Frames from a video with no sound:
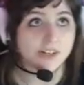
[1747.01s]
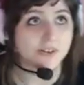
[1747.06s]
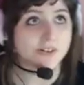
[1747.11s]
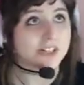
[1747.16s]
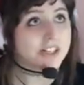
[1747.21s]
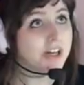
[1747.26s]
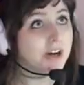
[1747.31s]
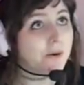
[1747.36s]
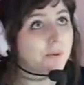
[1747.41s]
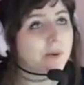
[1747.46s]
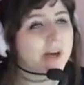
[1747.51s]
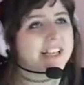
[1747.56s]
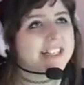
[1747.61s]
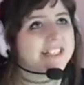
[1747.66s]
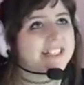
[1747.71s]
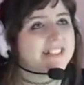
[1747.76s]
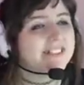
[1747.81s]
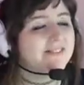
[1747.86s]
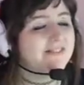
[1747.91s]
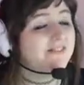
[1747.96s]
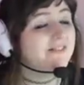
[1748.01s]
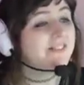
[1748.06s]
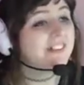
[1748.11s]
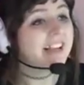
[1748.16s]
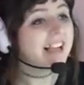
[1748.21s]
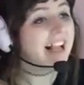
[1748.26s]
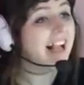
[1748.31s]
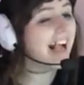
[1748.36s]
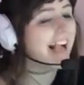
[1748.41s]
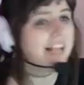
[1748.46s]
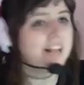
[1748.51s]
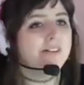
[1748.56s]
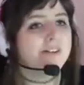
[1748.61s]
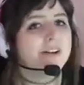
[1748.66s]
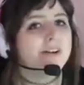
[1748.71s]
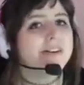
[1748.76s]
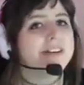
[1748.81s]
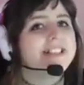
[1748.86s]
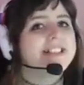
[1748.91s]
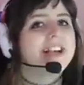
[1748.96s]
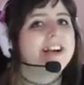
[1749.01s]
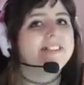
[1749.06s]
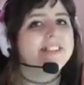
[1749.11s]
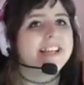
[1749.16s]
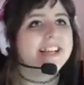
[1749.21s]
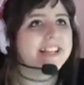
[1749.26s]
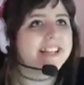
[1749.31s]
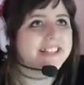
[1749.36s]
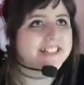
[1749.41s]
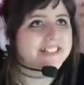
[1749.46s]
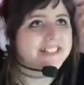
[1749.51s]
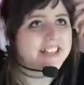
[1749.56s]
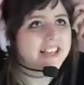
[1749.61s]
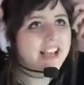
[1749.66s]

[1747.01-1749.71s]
know what I don't know what sound that is.